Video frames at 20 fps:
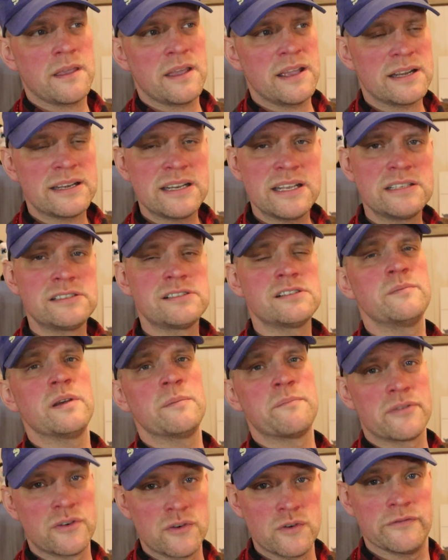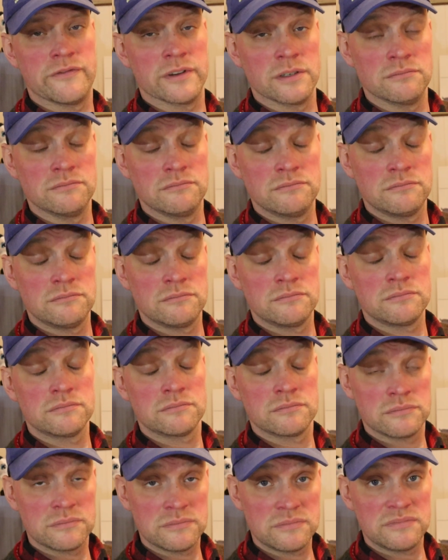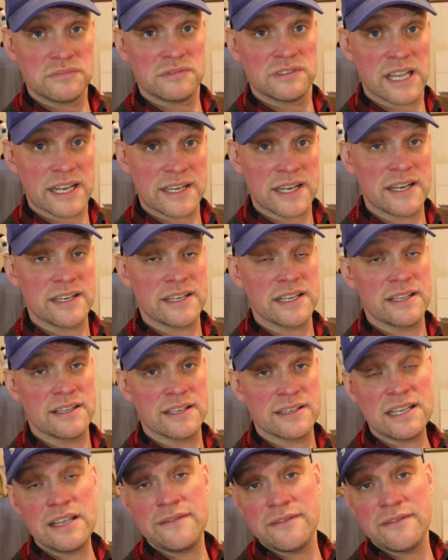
it needs to be proven that they did it.